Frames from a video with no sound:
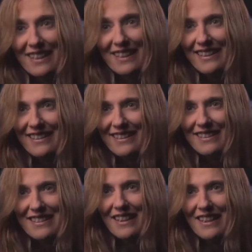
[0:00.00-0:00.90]
There is
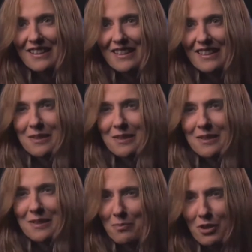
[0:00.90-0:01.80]
nothing special
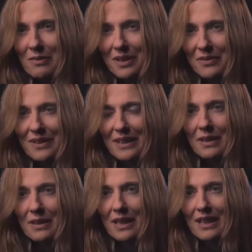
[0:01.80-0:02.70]
about them.
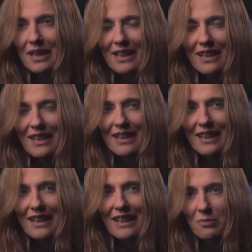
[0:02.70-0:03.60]

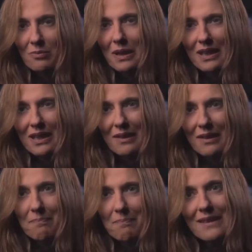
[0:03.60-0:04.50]
And to my
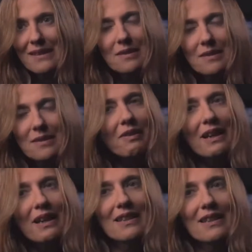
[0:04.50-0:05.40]
big
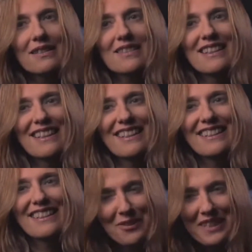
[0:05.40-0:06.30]
surprise, none of
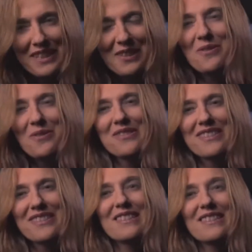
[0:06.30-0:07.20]
the technologies
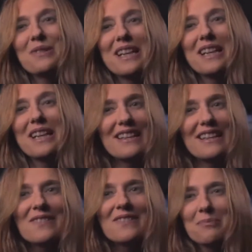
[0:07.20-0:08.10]
that we are
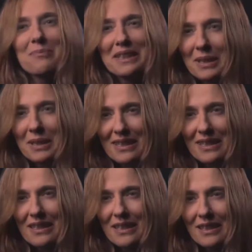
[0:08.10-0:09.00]
developing at
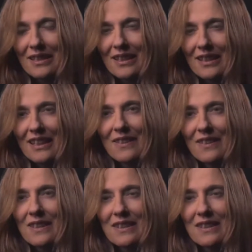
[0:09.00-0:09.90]
MIT,
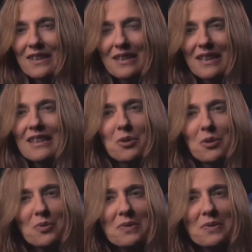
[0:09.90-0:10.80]
even in the
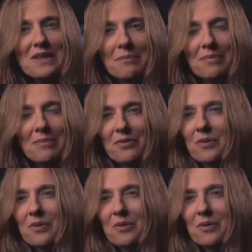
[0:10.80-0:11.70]
most simple
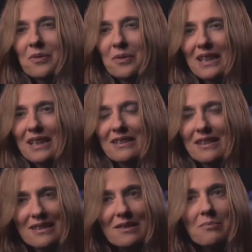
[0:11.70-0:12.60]
form,
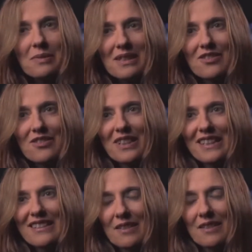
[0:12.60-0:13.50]
doesn't
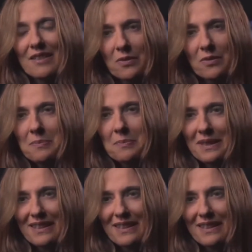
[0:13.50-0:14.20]
penetrate the hospital.